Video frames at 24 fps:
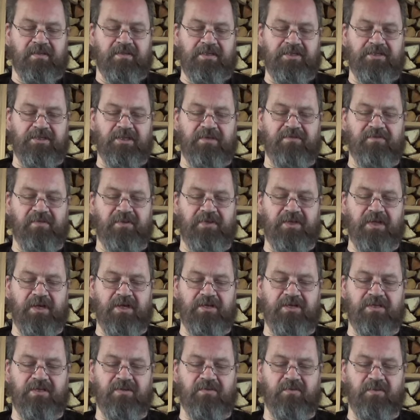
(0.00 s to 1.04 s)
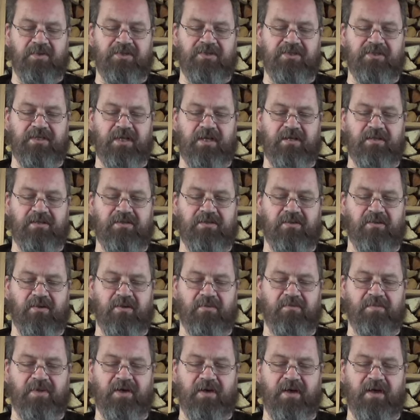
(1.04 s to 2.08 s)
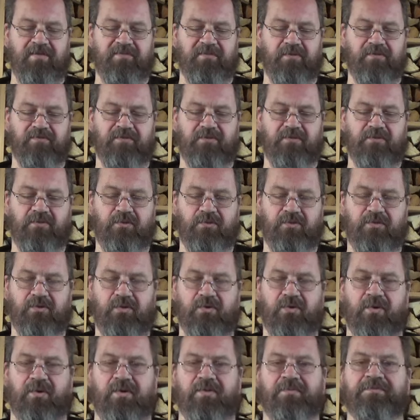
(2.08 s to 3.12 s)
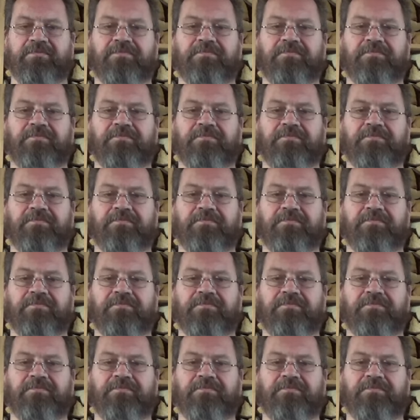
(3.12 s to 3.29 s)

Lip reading: This invitation was sent on behalf of Trudeau.